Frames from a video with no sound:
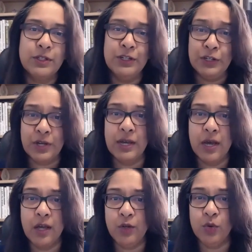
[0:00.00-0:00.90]
to looking
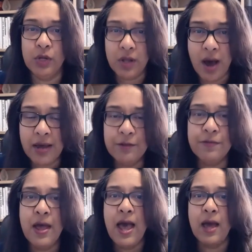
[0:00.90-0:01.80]
at your
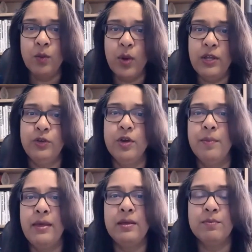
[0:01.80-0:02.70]
life and where you can
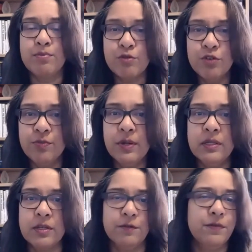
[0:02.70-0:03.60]
make
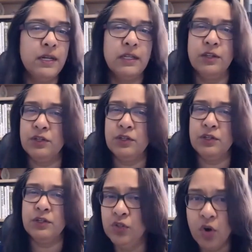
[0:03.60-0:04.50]
improvements and feeling that you're
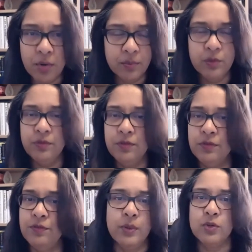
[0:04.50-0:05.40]
just not moving
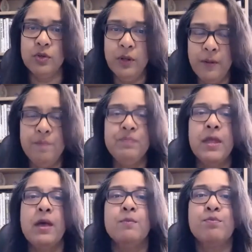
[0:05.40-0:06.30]
forward at all,
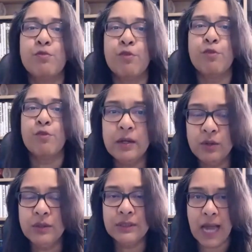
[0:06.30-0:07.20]
break it
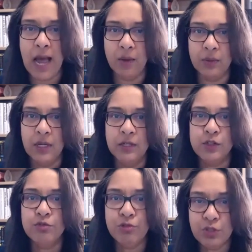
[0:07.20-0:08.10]
all down
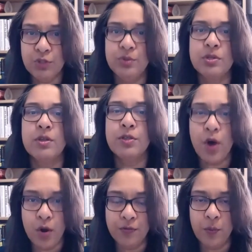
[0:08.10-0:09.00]
to reduce
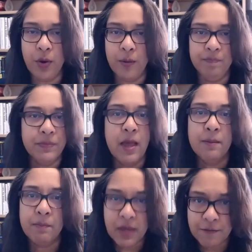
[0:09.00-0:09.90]
the overwhelm.
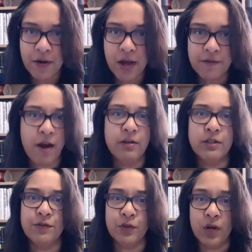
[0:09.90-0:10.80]
Pick five areas
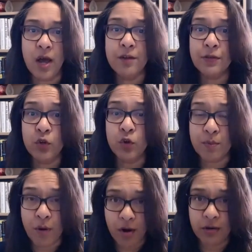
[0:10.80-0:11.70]
of your life that your
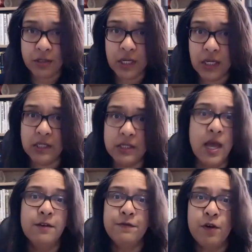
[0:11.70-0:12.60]
priorities.
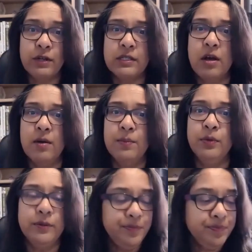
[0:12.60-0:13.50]
For example,